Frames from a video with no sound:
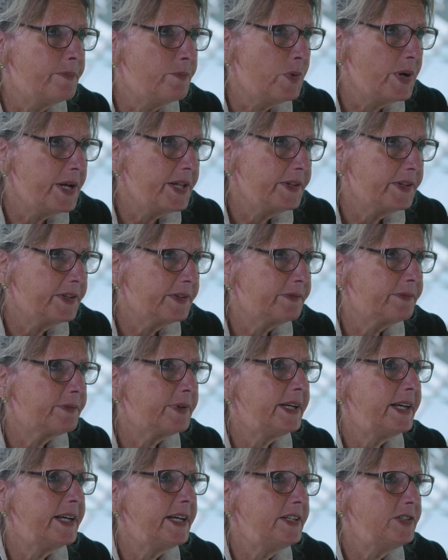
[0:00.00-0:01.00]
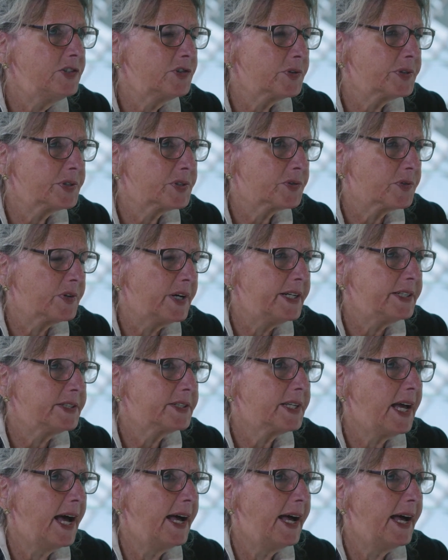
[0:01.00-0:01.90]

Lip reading: with interest rates